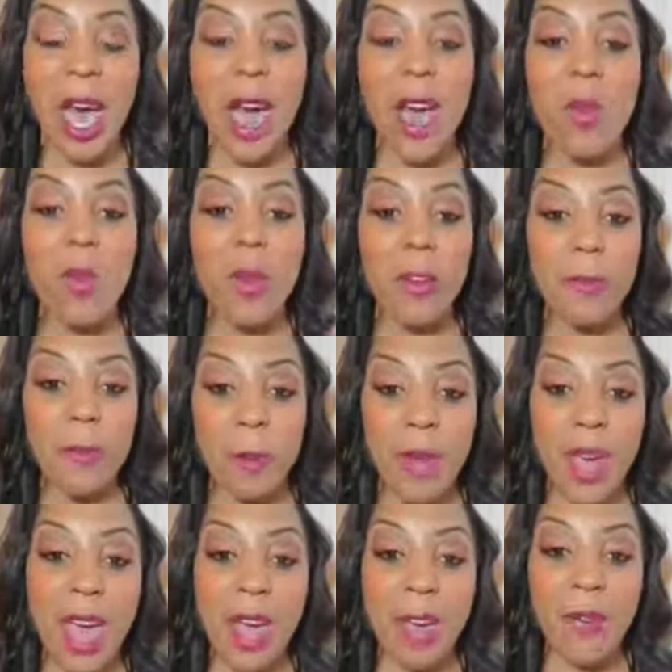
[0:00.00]
I went from
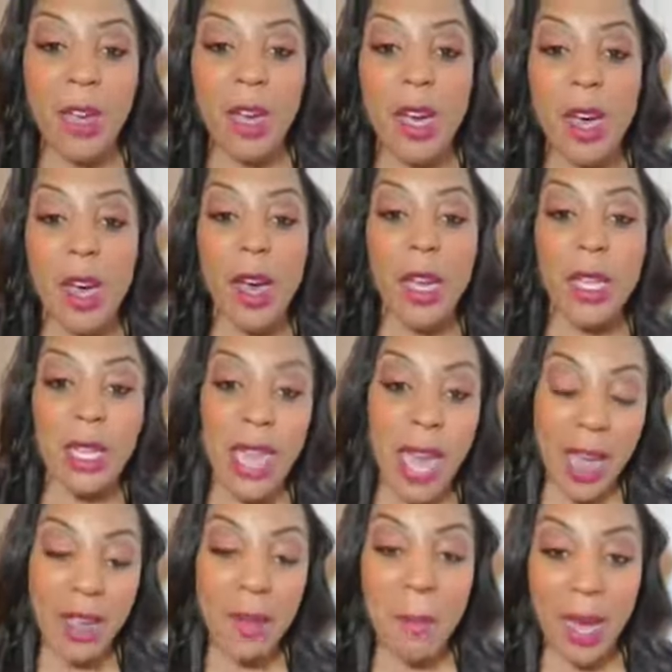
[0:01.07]
having a
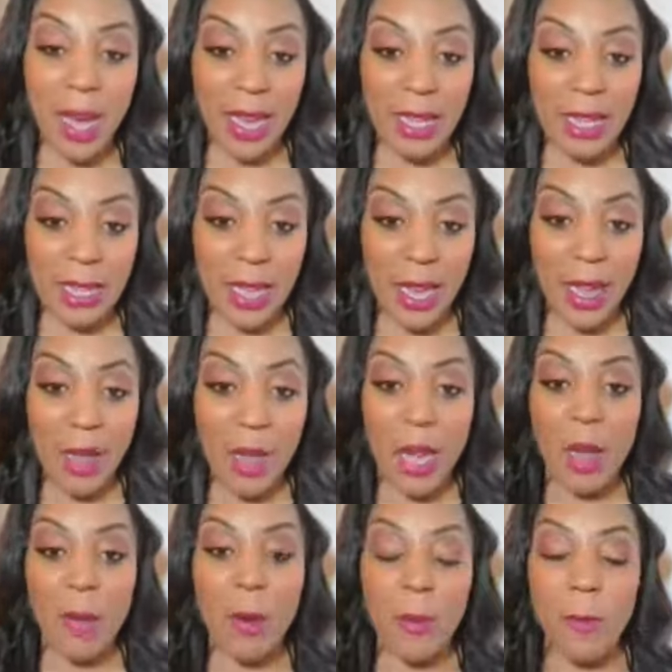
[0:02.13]
lack mindset
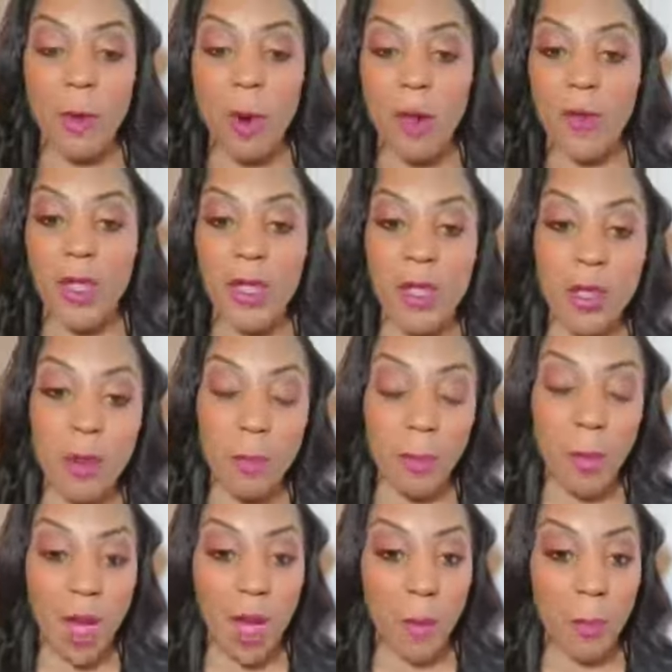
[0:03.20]
before this
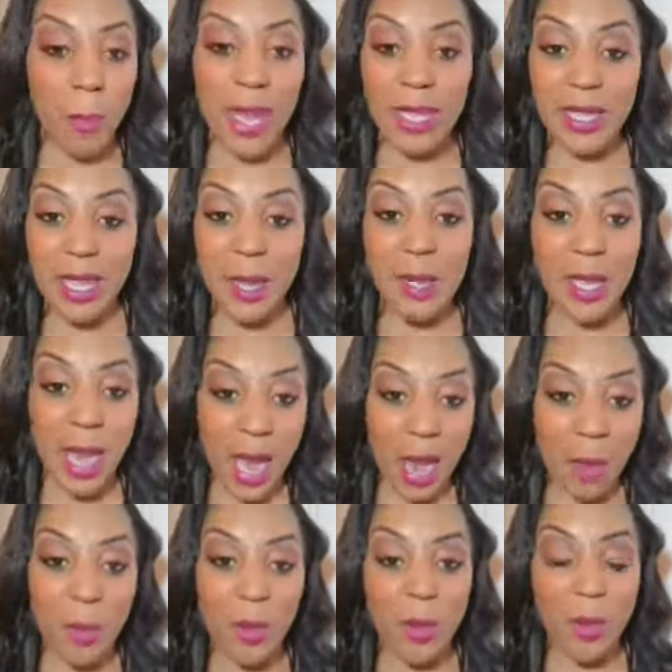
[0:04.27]
uh, pandemic
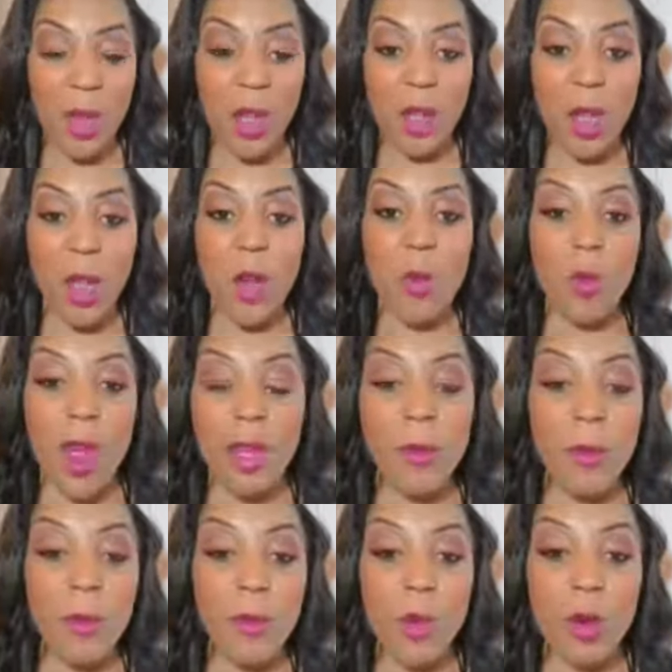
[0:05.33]
happened, right?
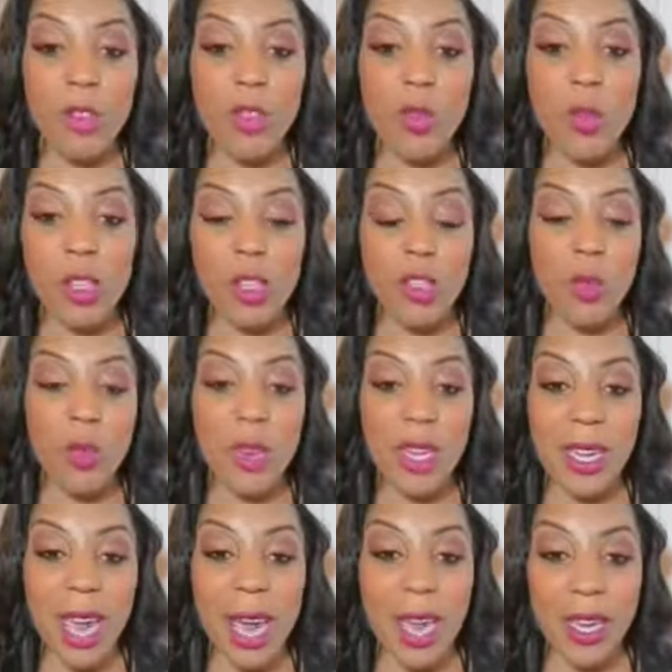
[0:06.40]
Right before
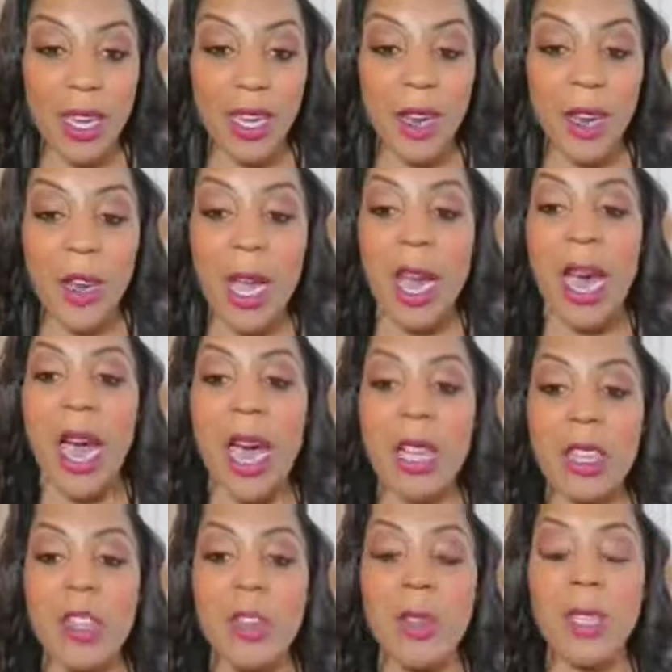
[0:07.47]
2020 got here,
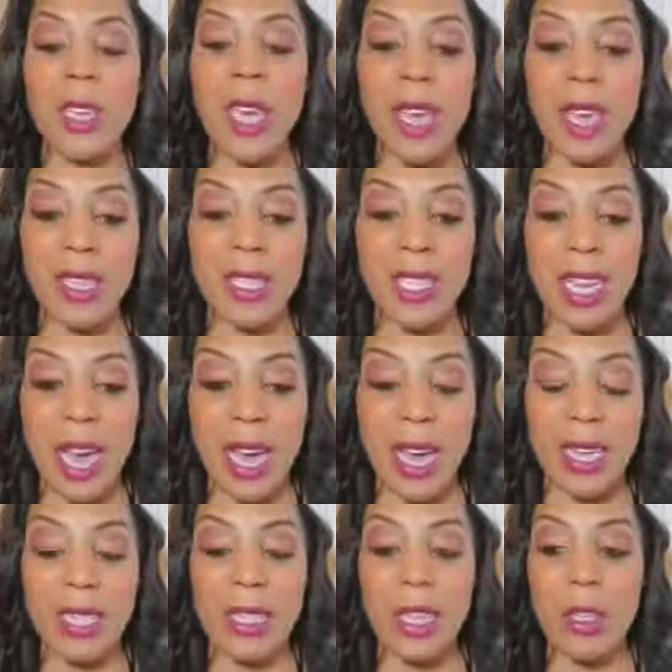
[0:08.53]
I literally asked God,
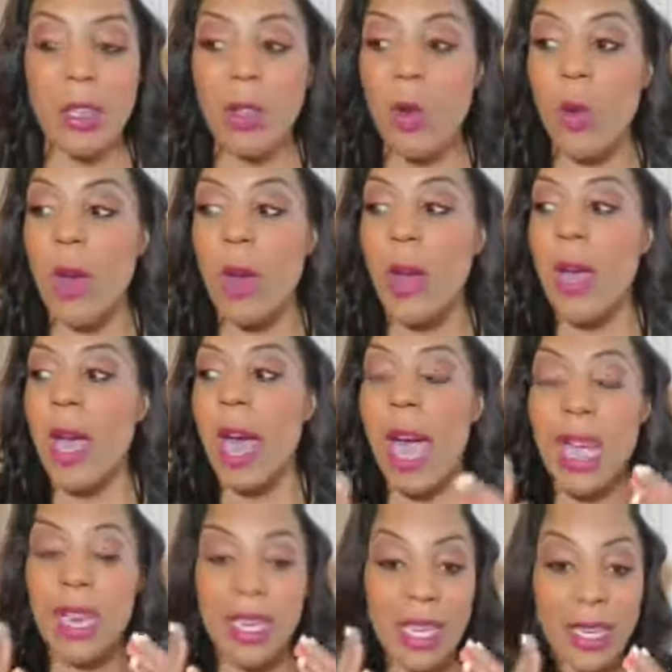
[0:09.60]
I said, Lord,
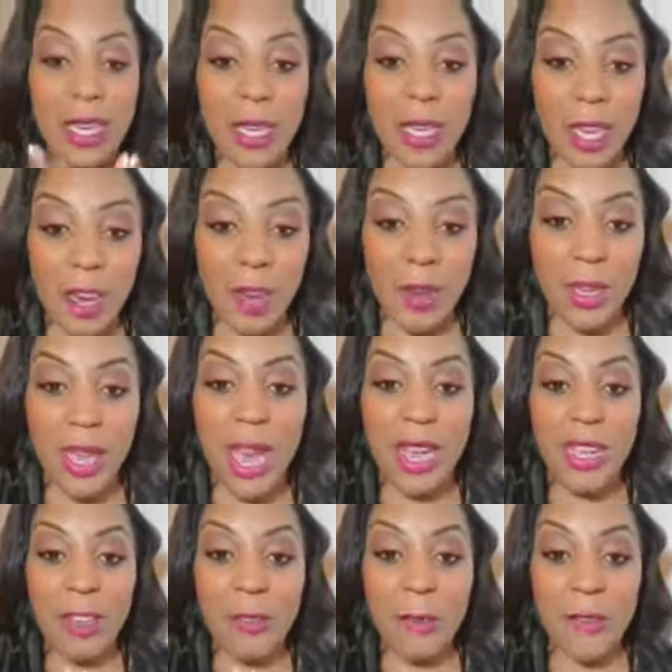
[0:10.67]
I need clarity,
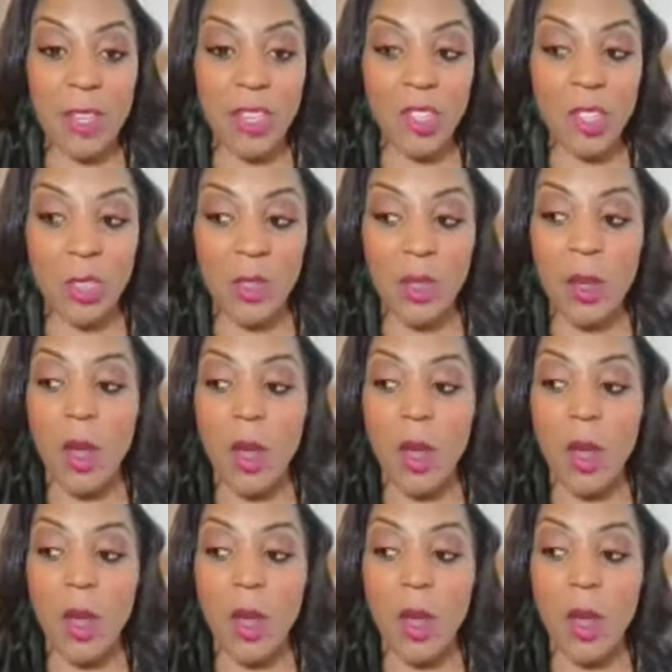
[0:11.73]
I need vision.